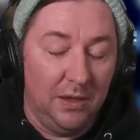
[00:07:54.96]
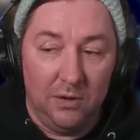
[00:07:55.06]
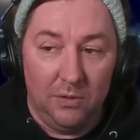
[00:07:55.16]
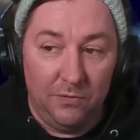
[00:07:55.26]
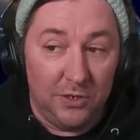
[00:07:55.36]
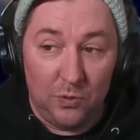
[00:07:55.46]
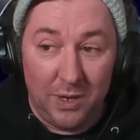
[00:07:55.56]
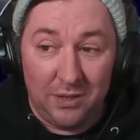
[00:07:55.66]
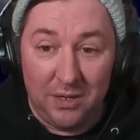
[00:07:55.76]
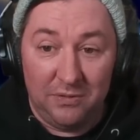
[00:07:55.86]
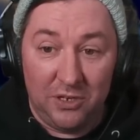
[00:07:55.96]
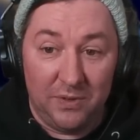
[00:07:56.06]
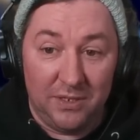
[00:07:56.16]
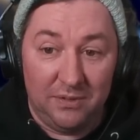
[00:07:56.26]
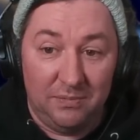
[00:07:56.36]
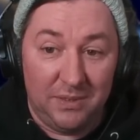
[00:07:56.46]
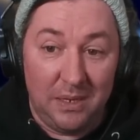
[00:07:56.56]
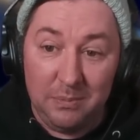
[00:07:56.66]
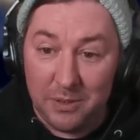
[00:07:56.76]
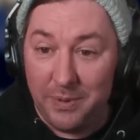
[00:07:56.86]
you know the fish and wildlife service
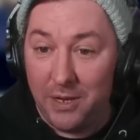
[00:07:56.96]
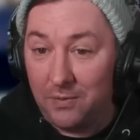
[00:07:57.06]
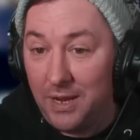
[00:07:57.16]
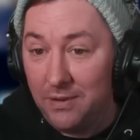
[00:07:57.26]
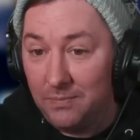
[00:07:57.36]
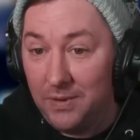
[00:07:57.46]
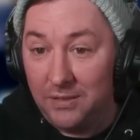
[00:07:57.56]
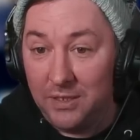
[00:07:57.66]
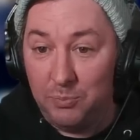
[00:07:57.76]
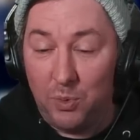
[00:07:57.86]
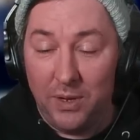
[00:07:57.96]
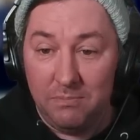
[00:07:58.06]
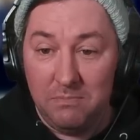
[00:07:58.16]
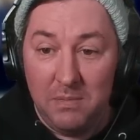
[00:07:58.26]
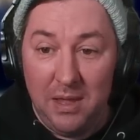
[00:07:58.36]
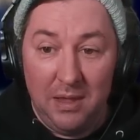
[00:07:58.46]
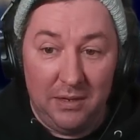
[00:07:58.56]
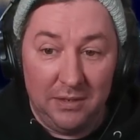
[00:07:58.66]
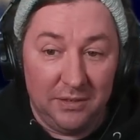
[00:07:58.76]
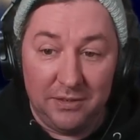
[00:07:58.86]
seems to be all right at this point
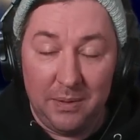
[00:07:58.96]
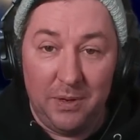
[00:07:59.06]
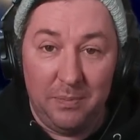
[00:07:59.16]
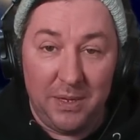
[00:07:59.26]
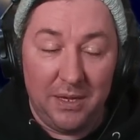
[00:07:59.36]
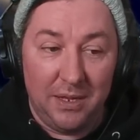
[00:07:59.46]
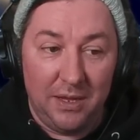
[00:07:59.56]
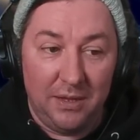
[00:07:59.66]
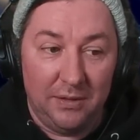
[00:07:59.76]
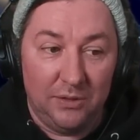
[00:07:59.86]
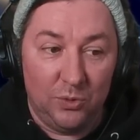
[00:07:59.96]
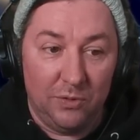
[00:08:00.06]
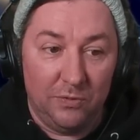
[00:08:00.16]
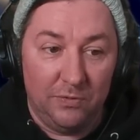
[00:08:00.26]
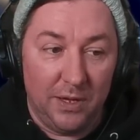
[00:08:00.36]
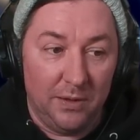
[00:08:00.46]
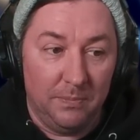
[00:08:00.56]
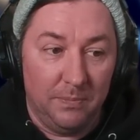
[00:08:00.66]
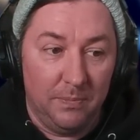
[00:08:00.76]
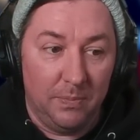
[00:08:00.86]
it doesn't seem to be any sort of uh,
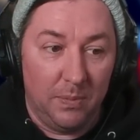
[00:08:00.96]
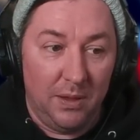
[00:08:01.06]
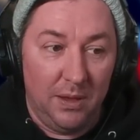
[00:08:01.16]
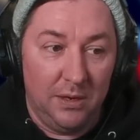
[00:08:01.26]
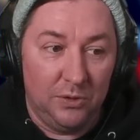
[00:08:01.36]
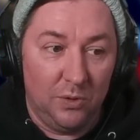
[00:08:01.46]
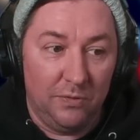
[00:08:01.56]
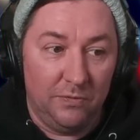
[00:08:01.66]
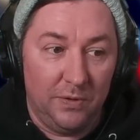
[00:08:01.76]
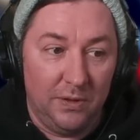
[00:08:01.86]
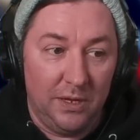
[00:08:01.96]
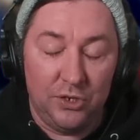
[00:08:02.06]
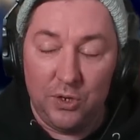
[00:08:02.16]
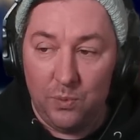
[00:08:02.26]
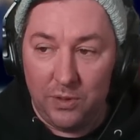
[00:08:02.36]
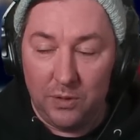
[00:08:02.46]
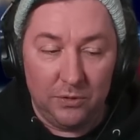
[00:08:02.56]
any sort of issue with